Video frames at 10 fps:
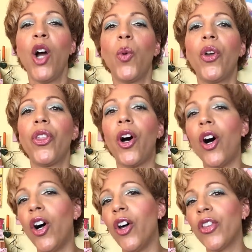with
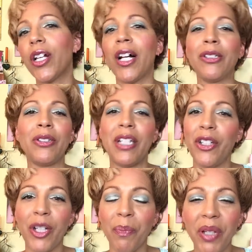all the colors that
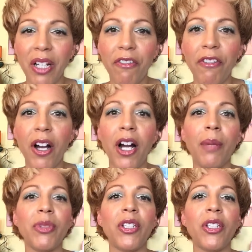you can pick from.